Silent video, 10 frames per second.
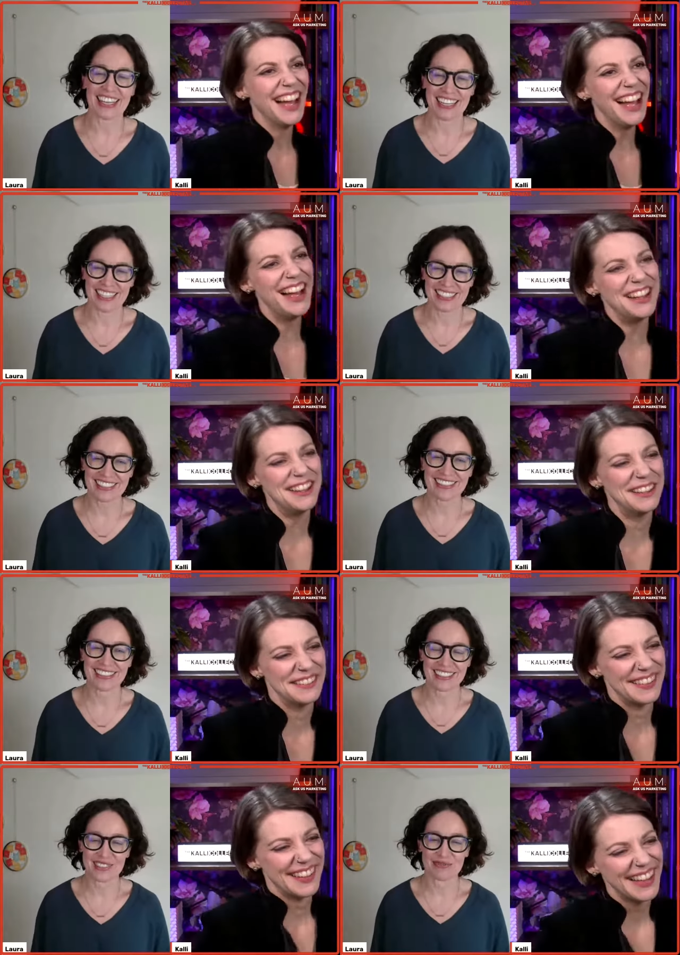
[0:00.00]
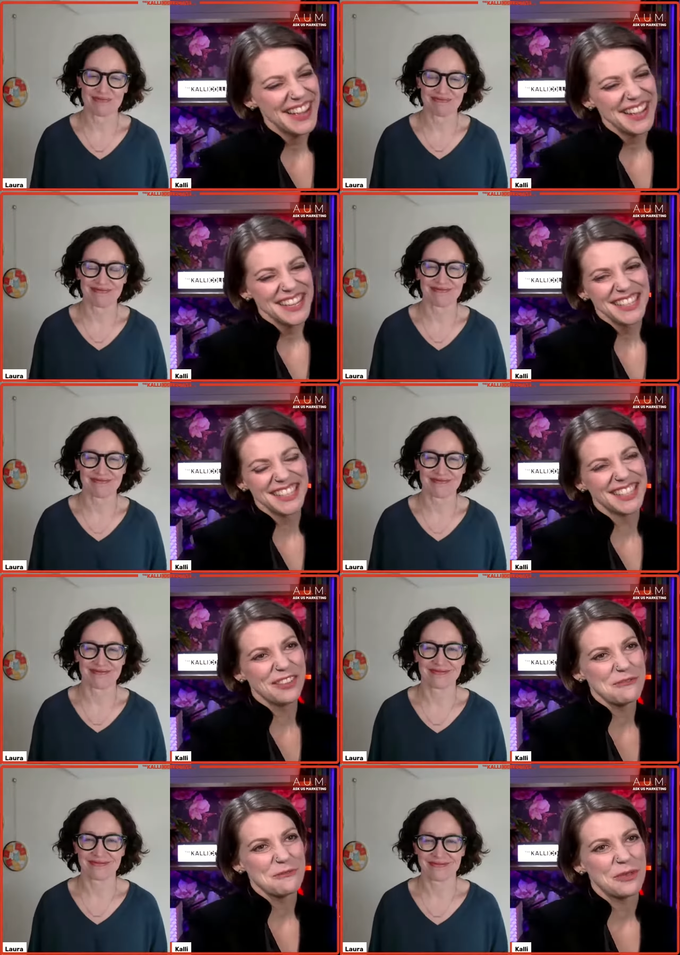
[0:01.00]
Speaker 1: uh,
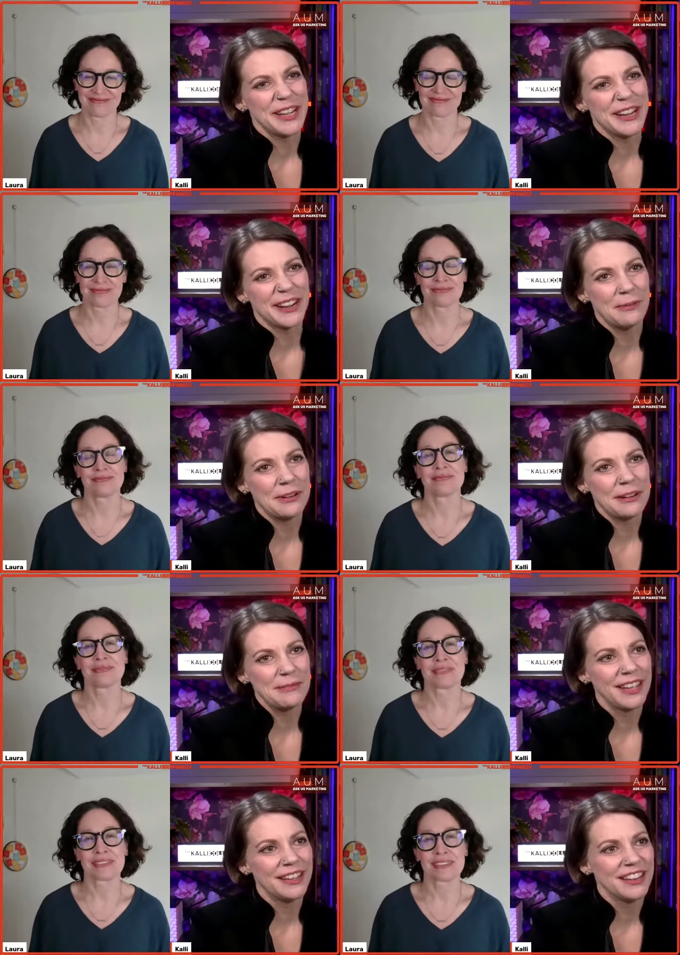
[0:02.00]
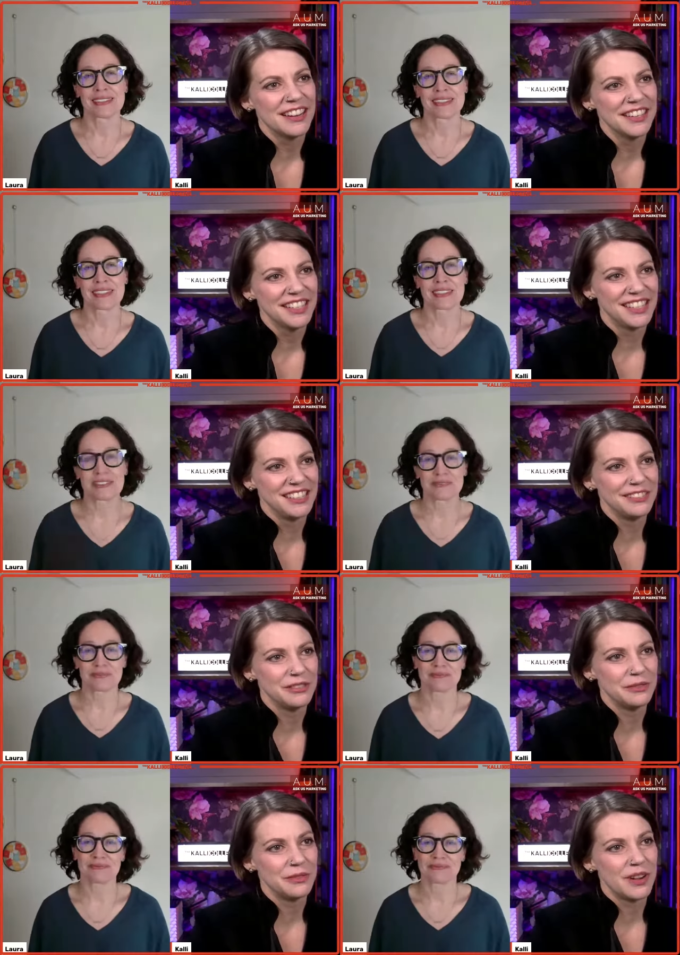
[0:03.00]
so we are coming up here
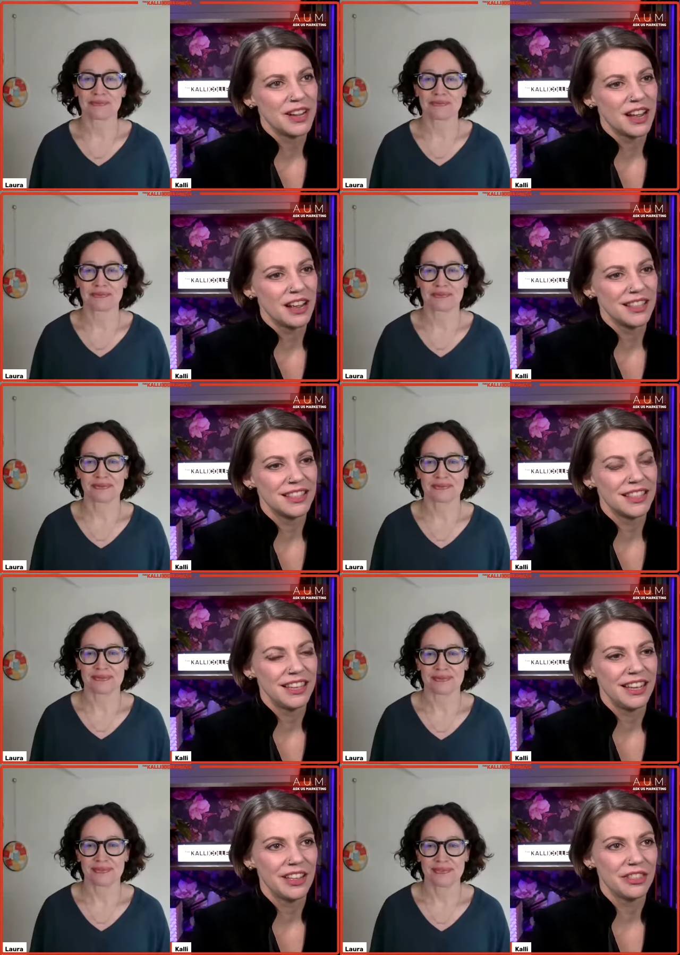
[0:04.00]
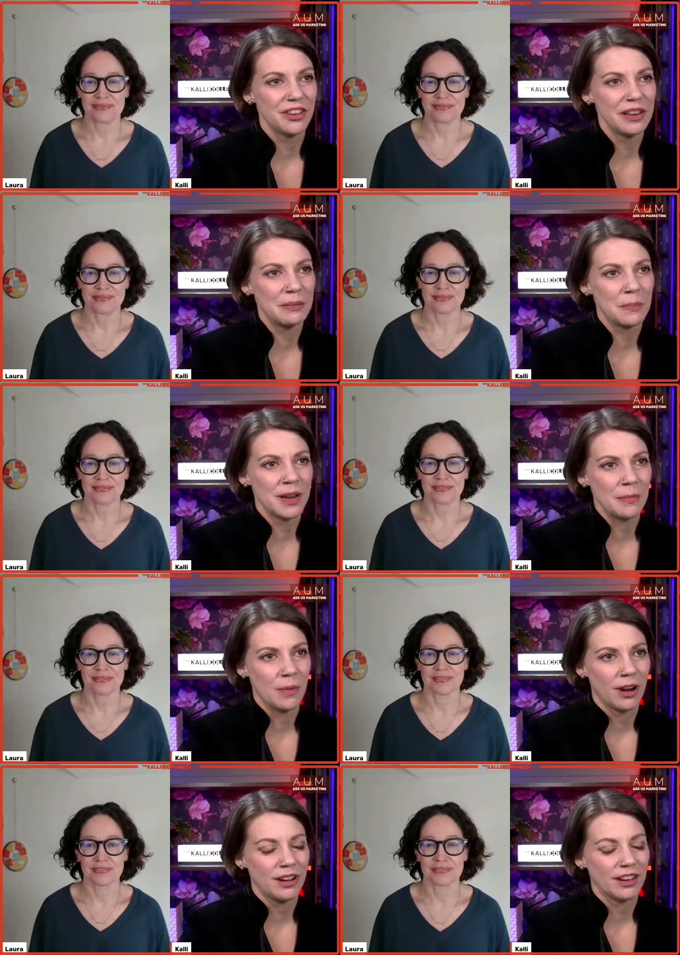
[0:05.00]
to the 30
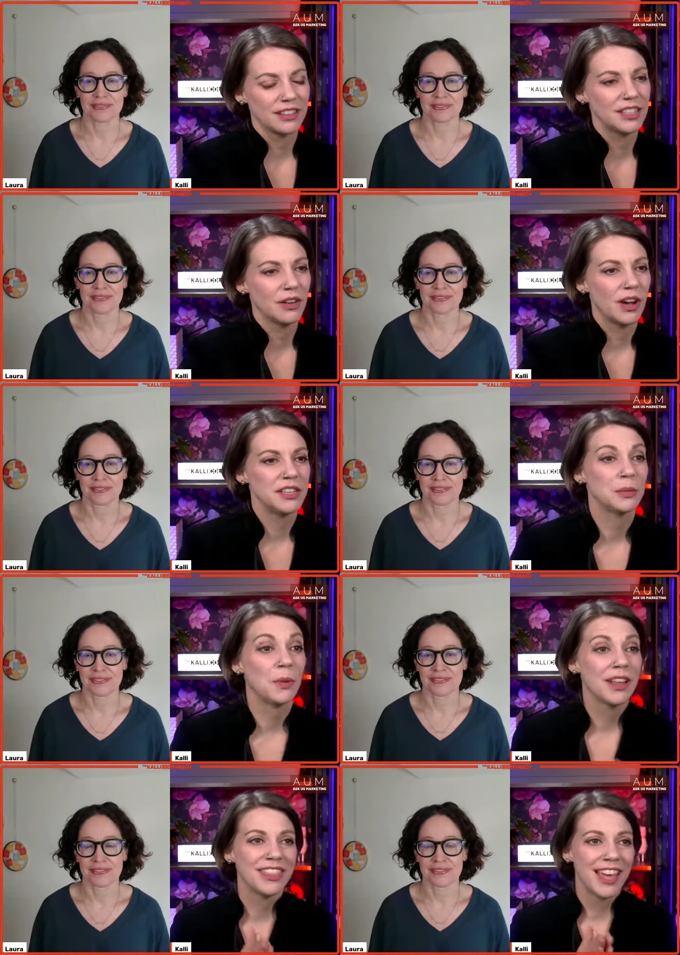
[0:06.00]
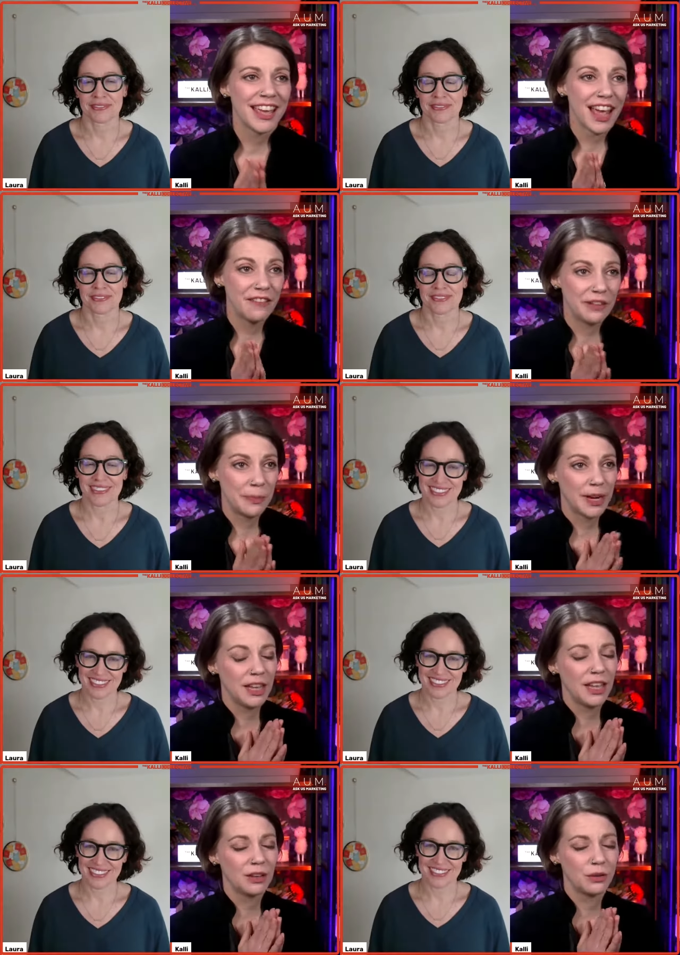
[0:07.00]
minute mark. So I just want to thank
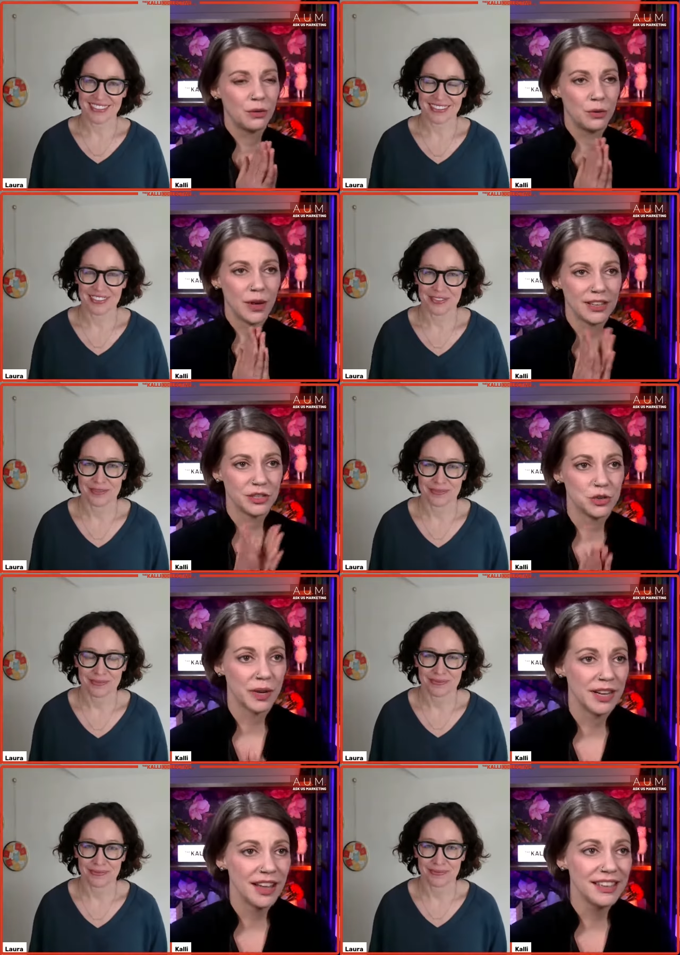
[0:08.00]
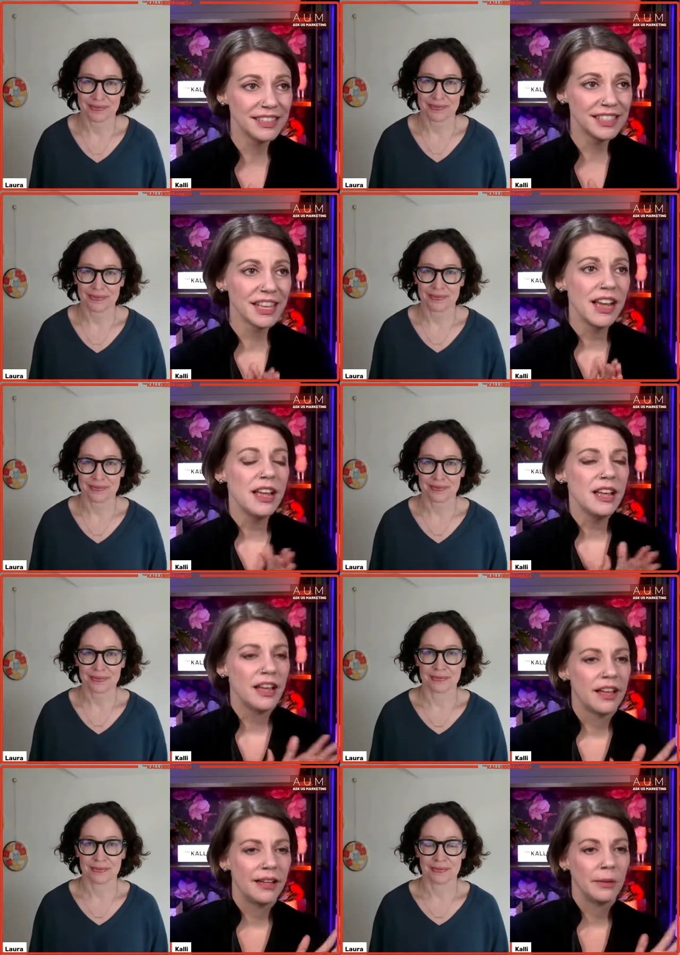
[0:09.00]
everybody who has joined us.
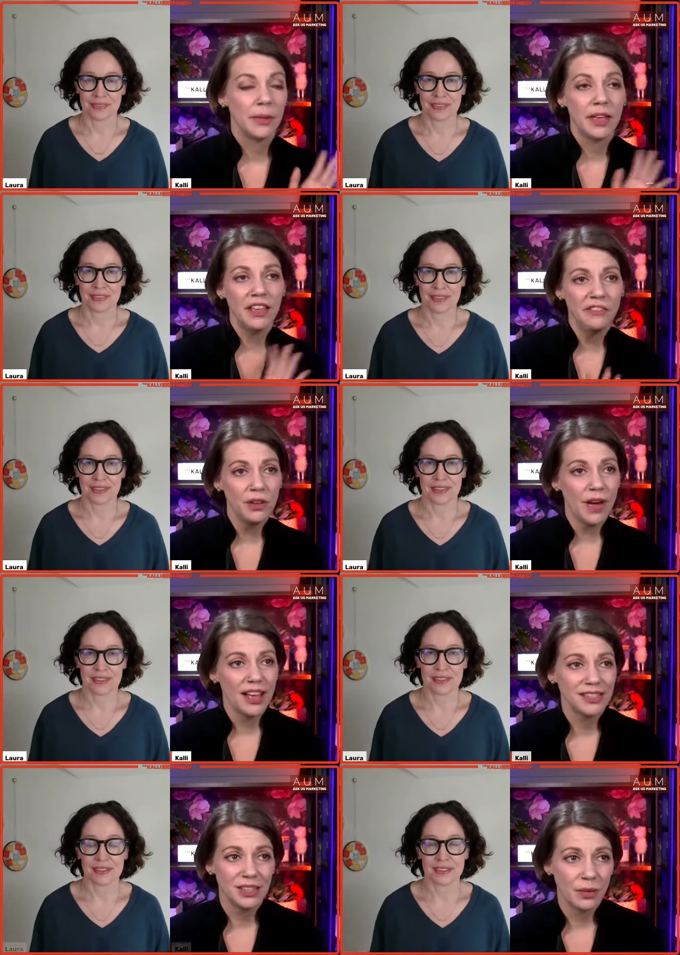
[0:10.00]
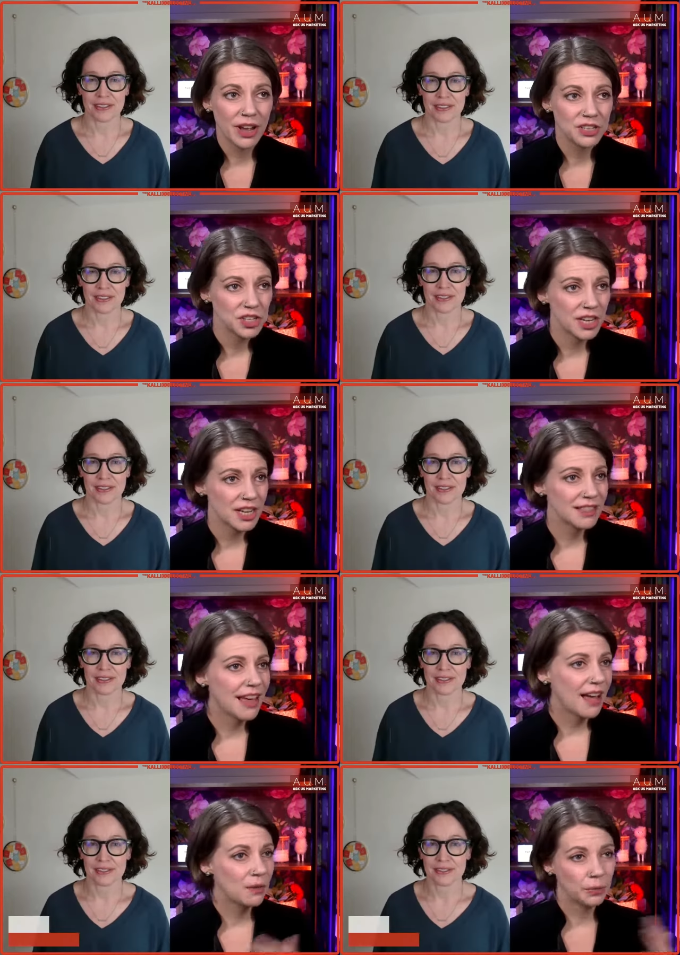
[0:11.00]
Um, if you asked a
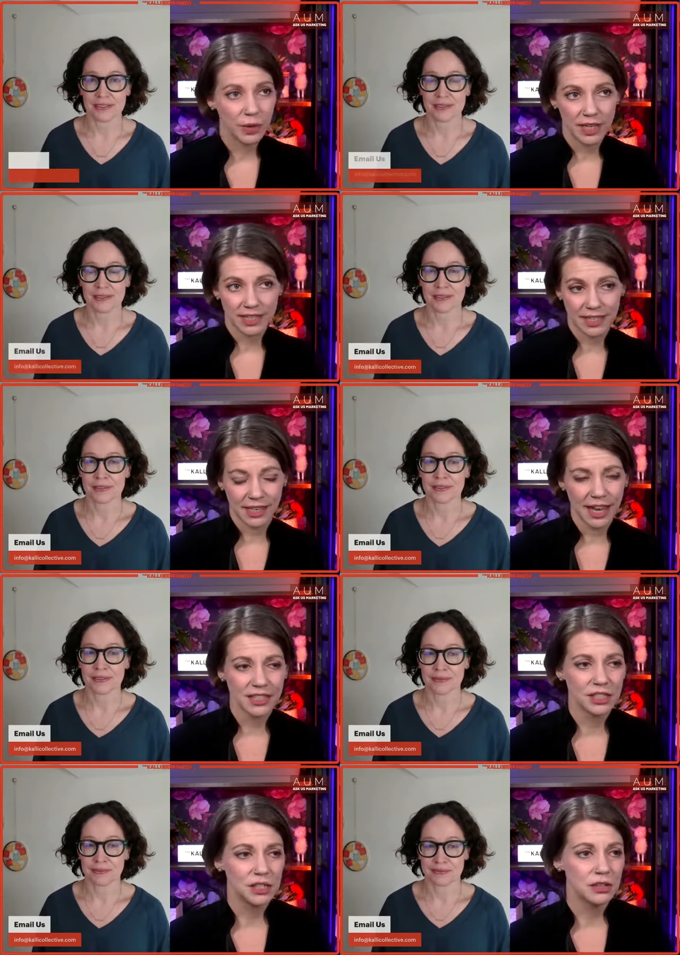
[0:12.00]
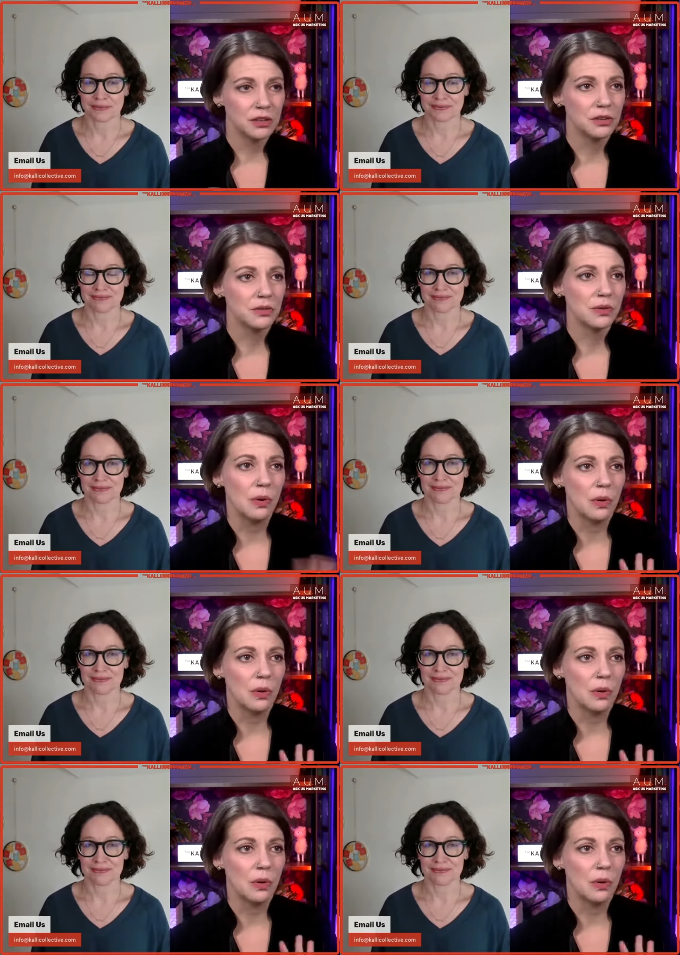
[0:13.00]
question that we didn't get to